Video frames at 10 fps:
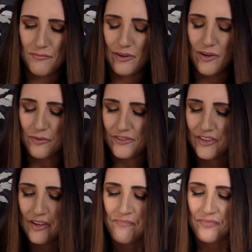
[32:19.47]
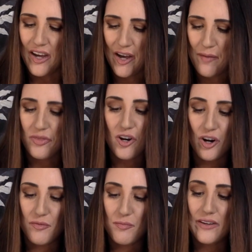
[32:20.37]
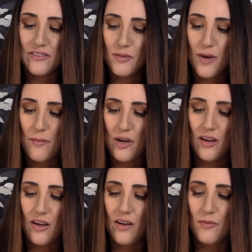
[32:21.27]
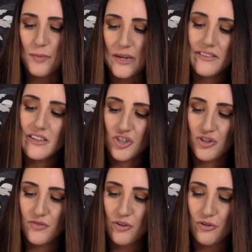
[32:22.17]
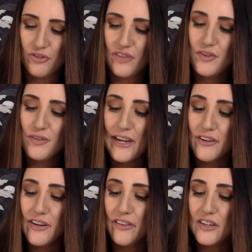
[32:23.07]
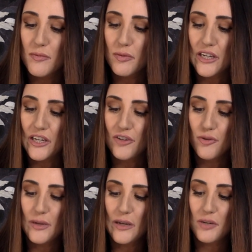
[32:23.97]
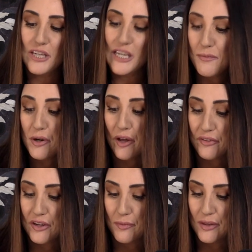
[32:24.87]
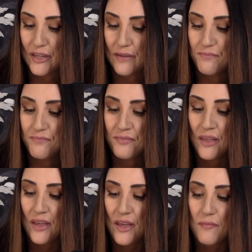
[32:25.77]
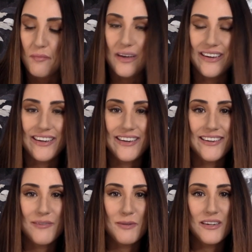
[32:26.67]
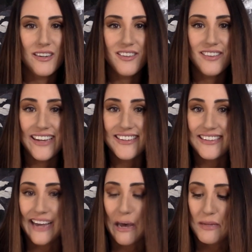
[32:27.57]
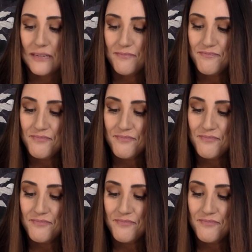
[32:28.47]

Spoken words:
Onwards. Third, President Obama repeatedly assured voters, if you like your healthcare plan, you'll be able to keep your healthcare plan. But we all know that didn't happen.